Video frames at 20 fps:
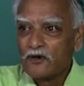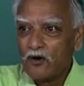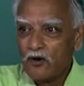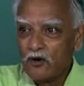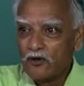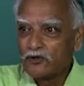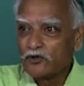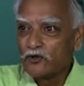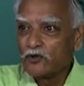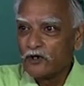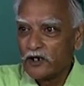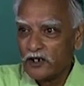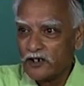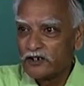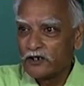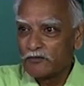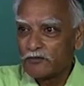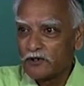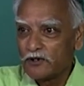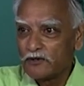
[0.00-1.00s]
onto
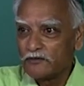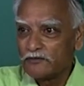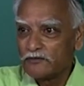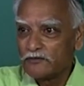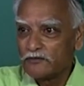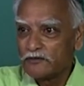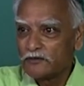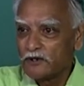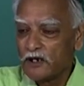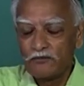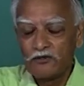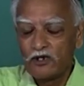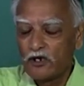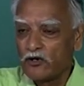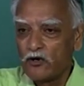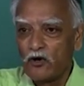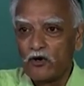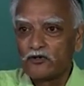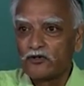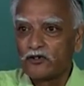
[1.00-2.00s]
Egypt, I am
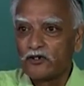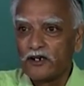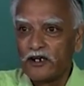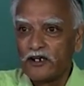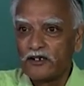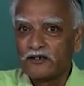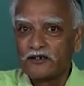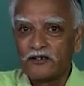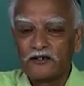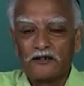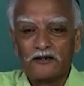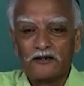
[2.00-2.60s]
sorry, onto Greece.